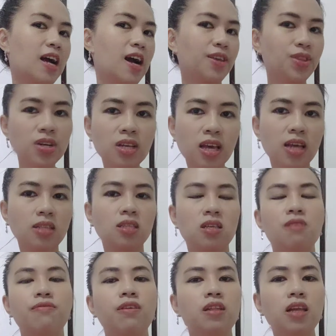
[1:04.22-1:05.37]
ng other kids
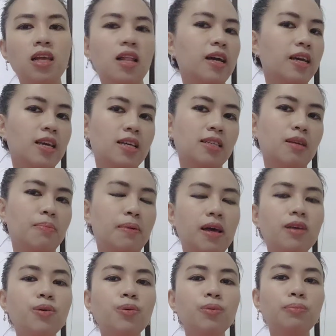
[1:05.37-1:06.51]
if hindi lang iisa pa
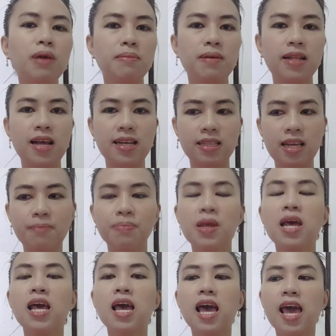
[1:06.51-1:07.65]
yung baby natin.
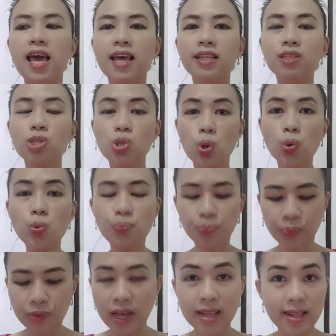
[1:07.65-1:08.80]
And so
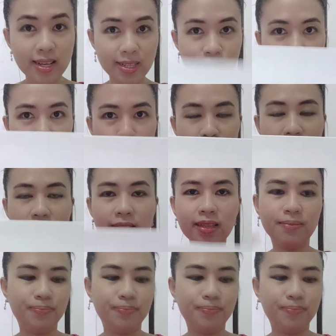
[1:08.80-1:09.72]
let's open it.